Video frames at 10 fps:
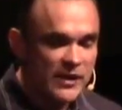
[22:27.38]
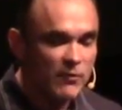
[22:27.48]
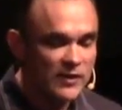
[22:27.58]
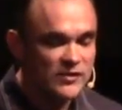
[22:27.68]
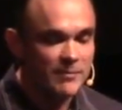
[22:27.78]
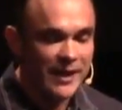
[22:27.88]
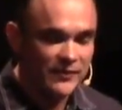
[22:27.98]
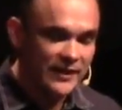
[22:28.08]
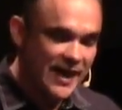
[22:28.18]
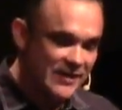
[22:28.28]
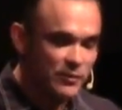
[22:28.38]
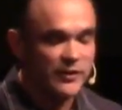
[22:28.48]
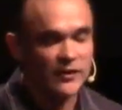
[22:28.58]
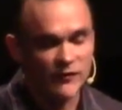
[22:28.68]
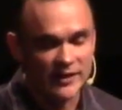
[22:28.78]
He wants to make the gospel
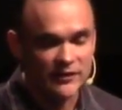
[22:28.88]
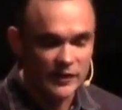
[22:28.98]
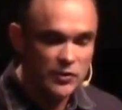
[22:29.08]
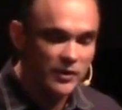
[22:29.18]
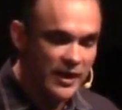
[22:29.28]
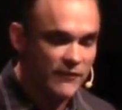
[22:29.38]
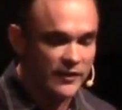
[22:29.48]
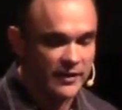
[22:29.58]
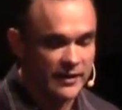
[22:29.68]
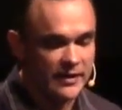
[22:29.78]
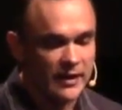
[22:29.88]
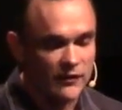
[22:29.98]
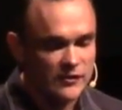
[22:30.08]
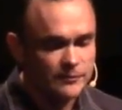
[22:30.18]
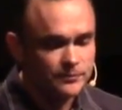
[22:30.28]
ineffective in your life and then in
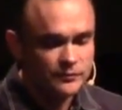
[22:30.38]
others.